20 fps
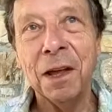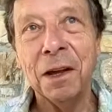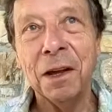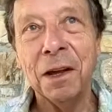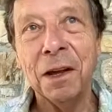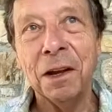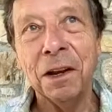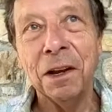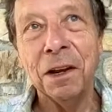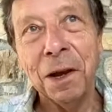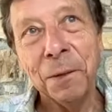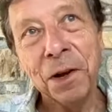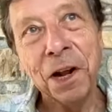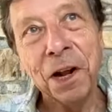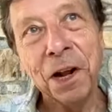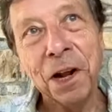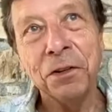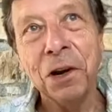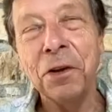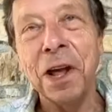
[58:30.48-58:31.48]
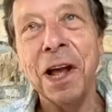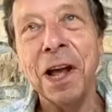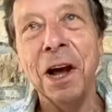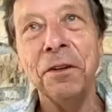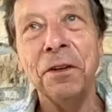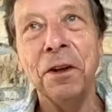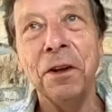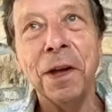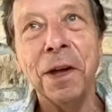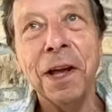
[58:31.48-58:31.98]
and I'm actually looking
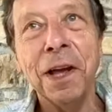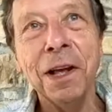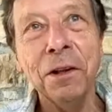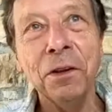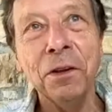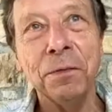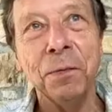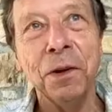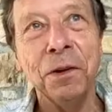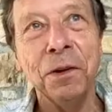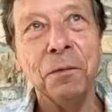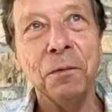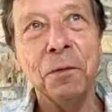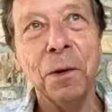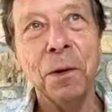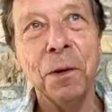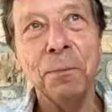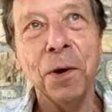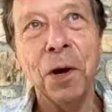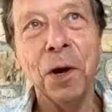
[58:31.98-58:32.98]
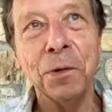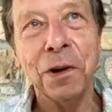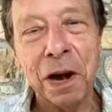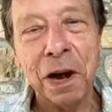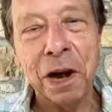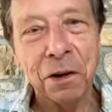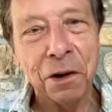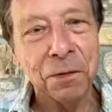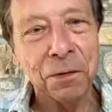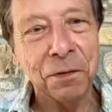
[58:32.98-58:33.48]
out on the hills where Pope
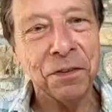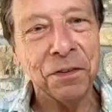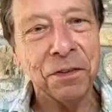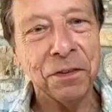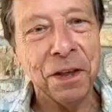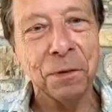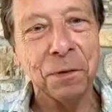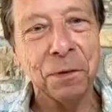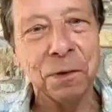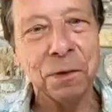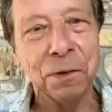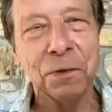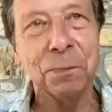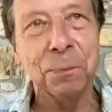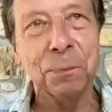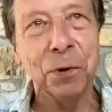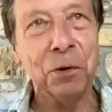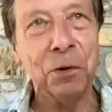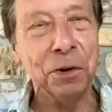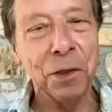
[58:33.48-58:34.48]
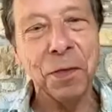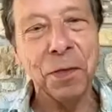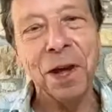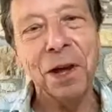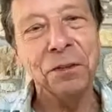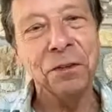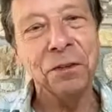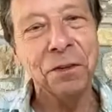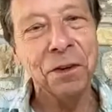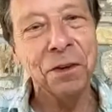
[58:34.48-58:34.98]
Gregory VII was born
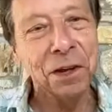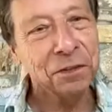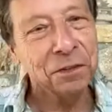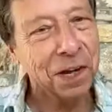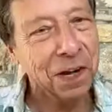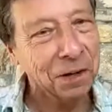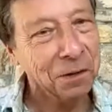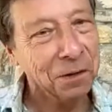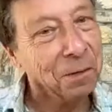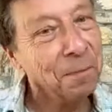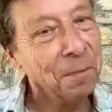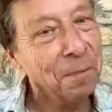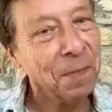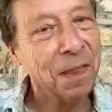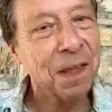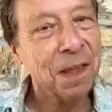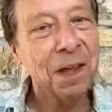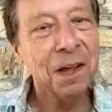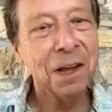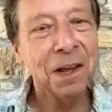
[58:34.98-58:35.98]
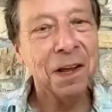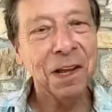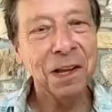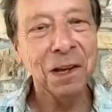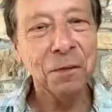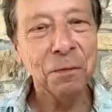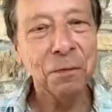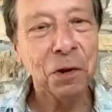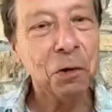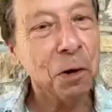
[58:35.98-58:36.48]
1,000 years ago.
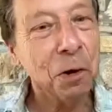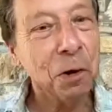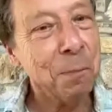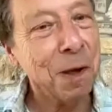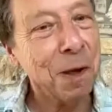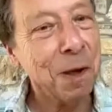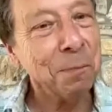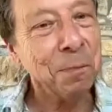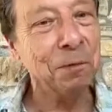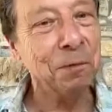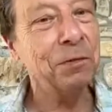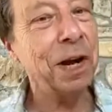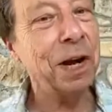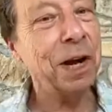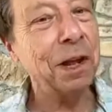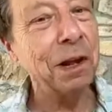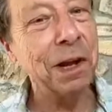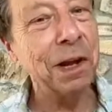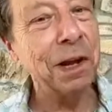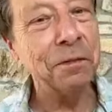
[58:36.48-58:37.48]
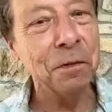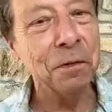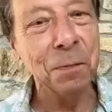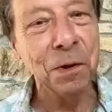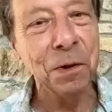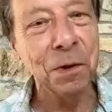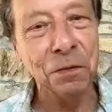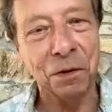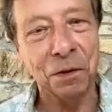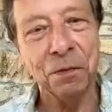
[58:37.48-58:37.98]
He, if you remember, regulated
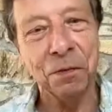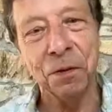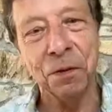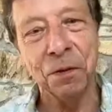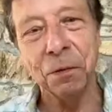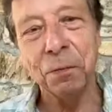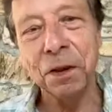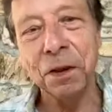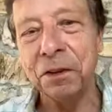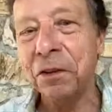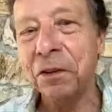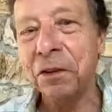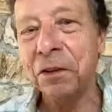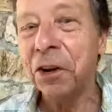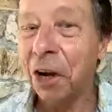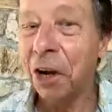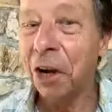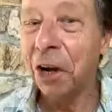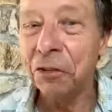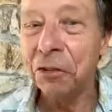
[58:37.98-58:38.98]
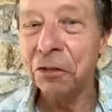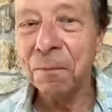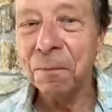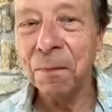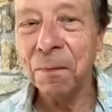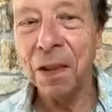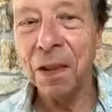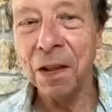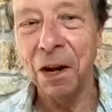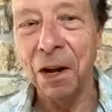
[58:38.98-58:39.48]
music for the Western Church
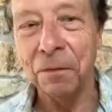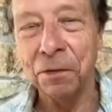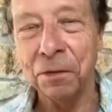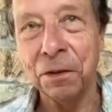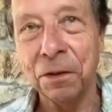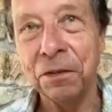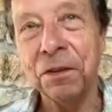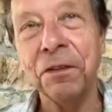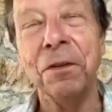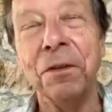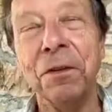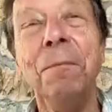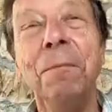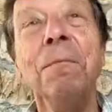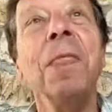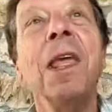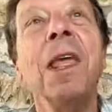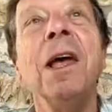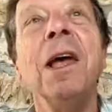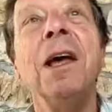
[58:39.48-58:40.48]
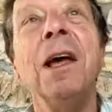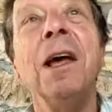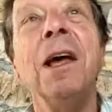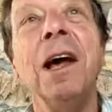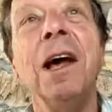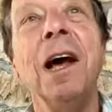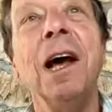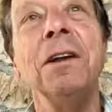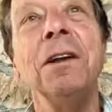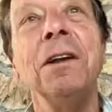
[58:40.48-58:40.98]
after the schism,
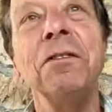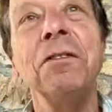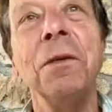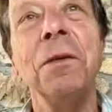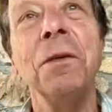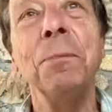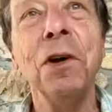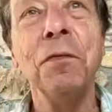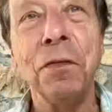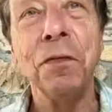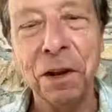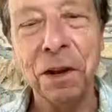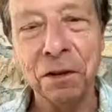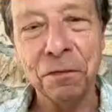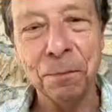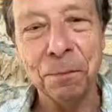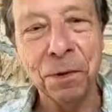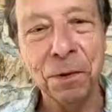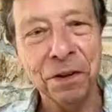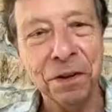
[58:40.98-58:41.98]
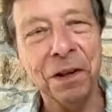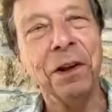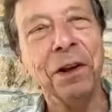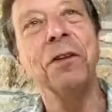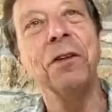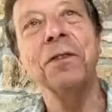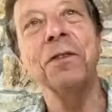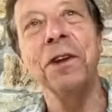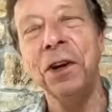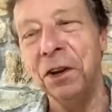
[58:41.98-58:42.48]
and is the boyfriend of
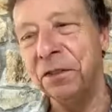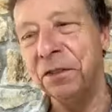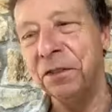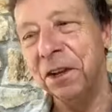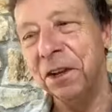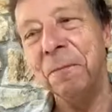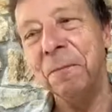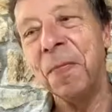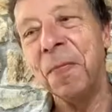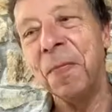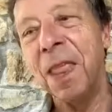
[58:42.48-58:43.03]
Matilda of Canossa,